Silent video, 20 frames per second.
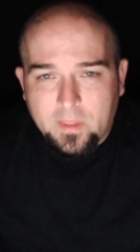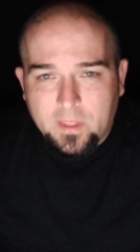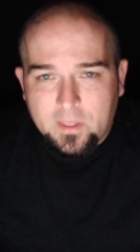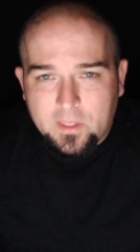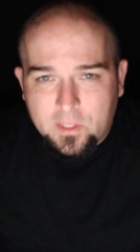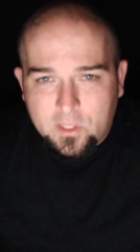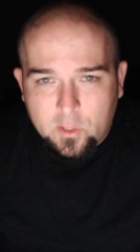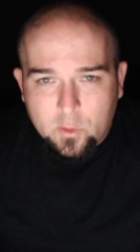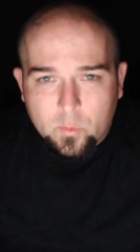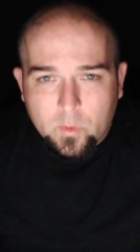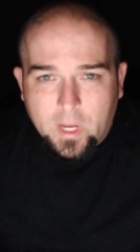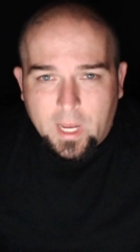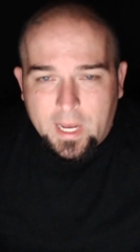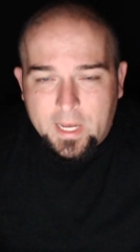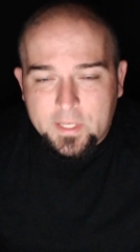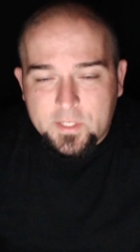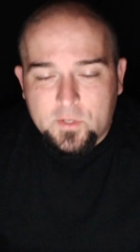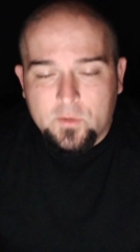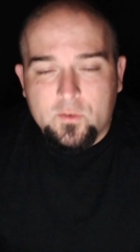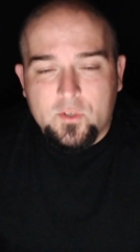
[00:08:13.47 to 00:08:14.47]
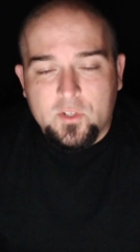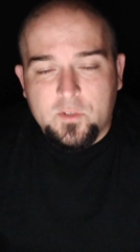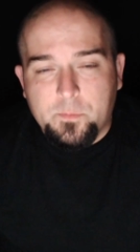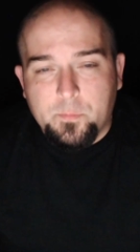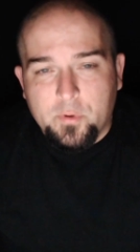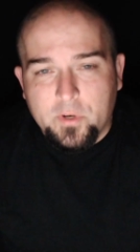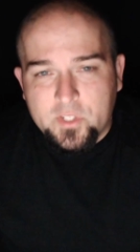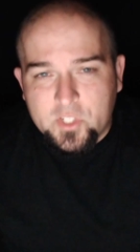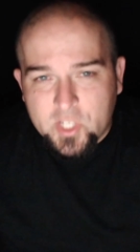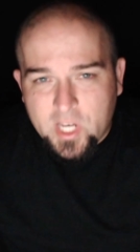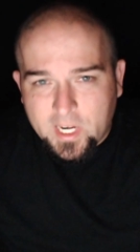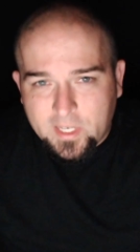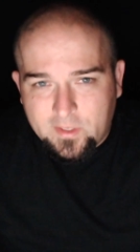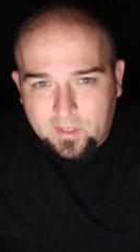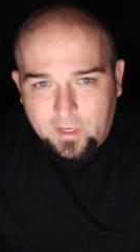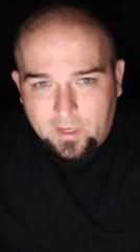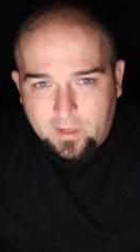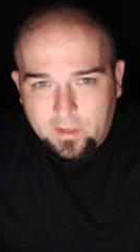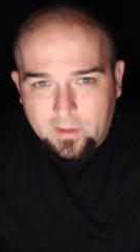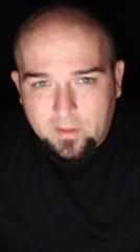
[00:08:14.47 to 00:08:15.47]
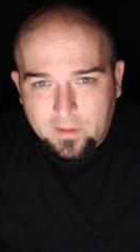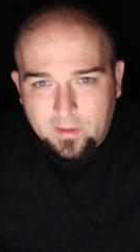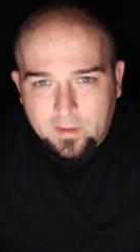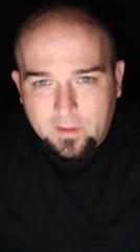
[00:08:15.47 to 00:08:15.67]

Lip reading: that you guys are just projecting.